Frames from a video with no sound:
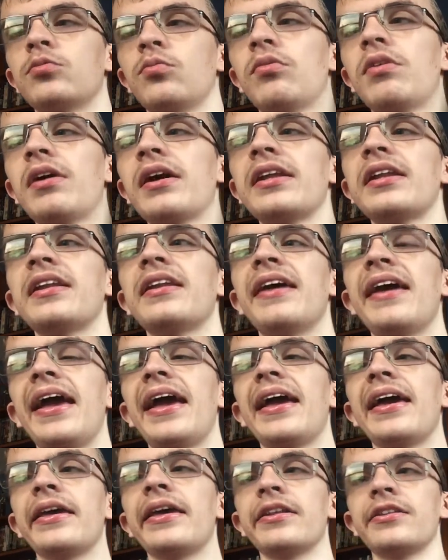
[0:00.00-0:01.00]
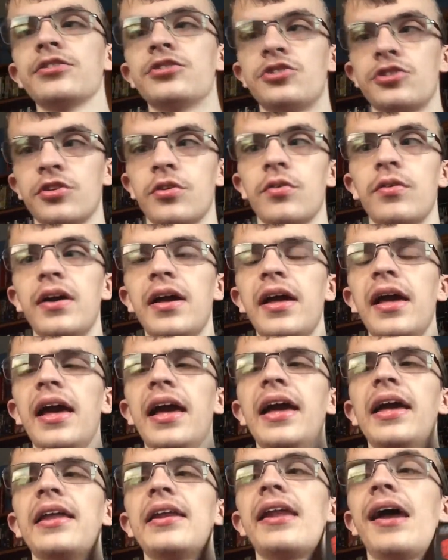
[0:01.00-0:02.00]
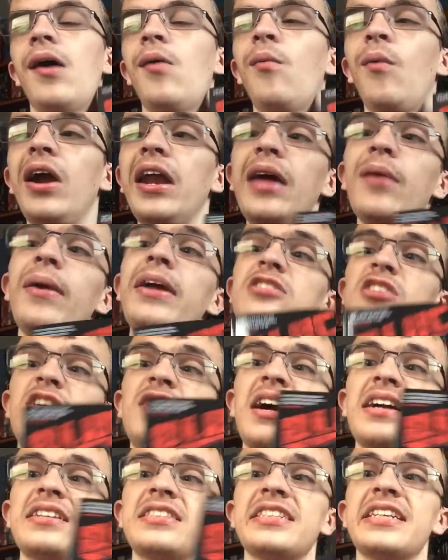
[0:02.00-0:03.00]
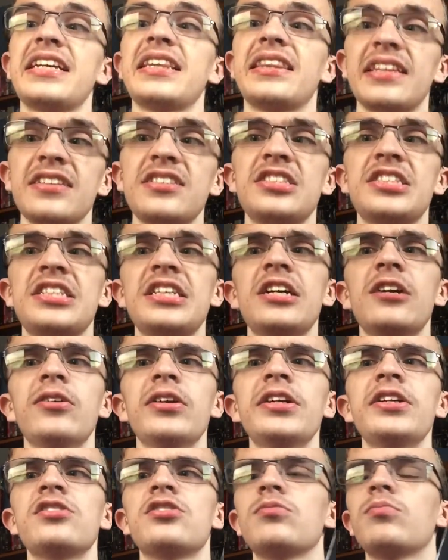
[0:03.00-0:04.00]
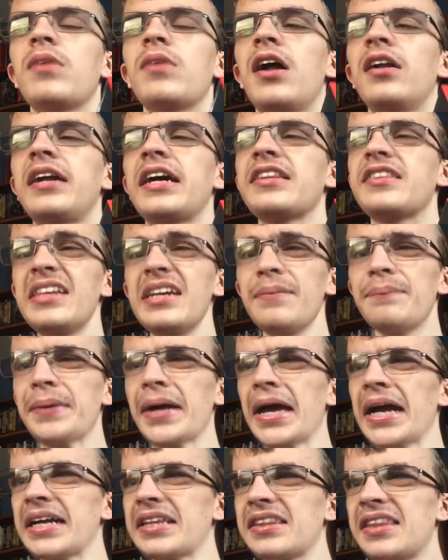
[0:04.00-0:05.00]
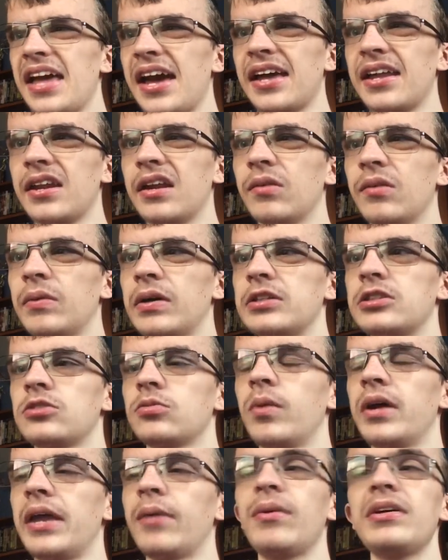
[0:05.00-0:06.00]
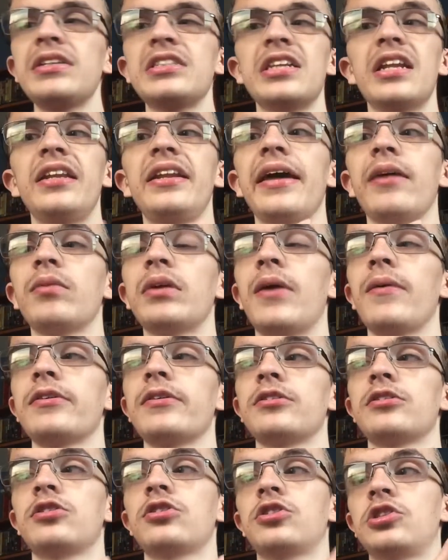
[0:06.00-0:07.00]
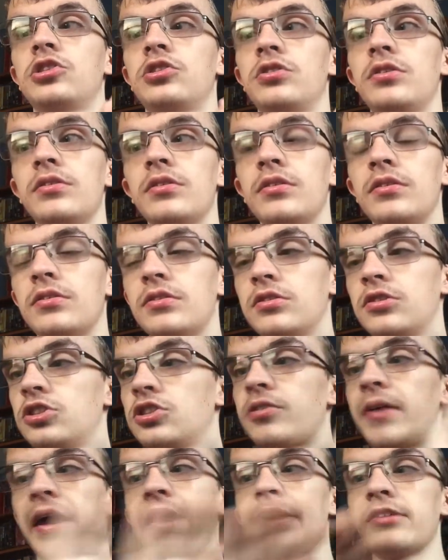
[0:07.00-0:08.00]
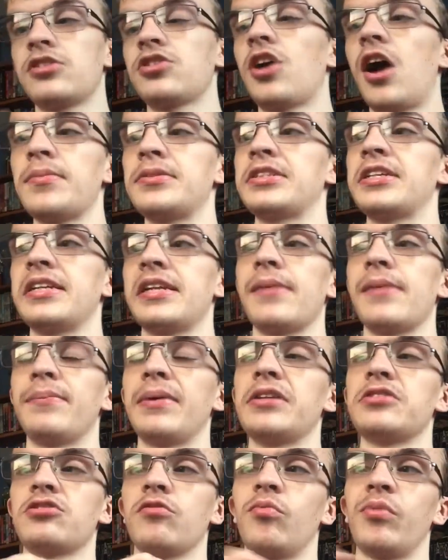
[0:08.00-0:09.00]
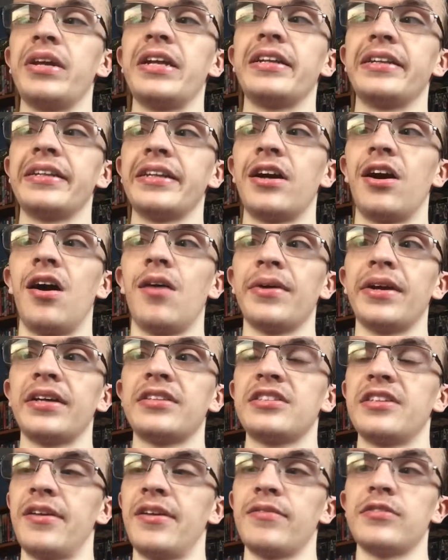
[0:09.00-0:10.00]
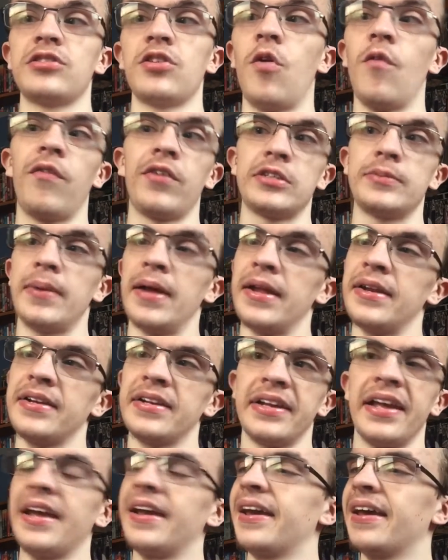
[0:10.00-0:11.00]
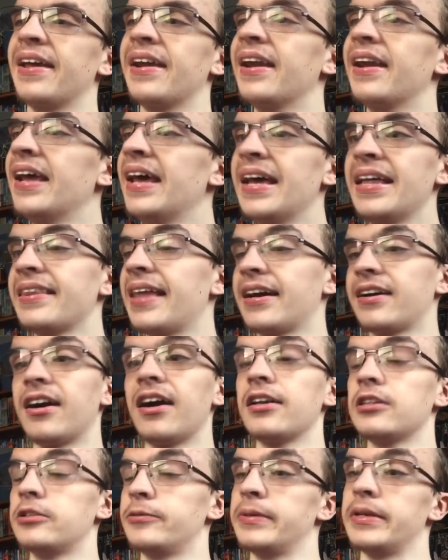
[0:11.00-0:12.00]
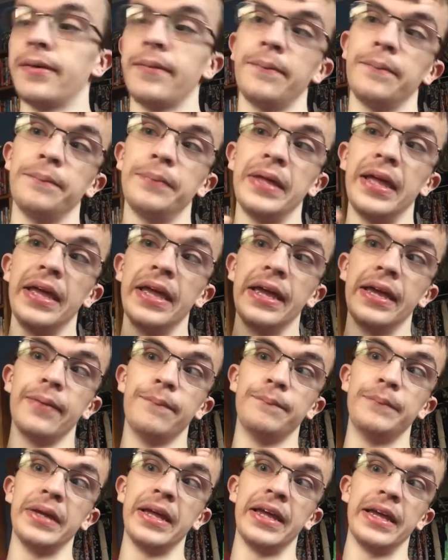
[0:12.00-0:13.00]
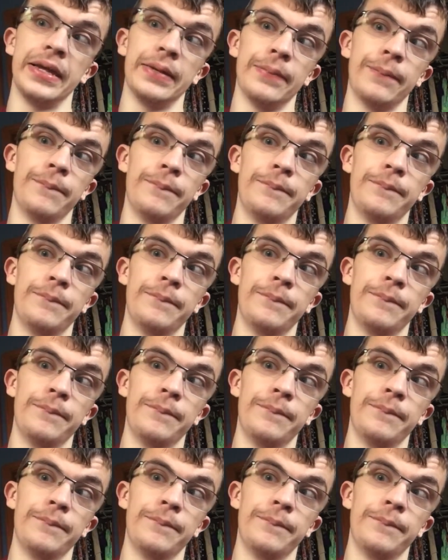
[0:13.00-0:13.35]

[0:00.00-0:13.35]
1 and 2. Now, why did I wait so long to get this series? Well, I think back then it was when it wasn't like when I was I stopped getting a bunch of weekly comics. I was overspending, and that got to be a big, big,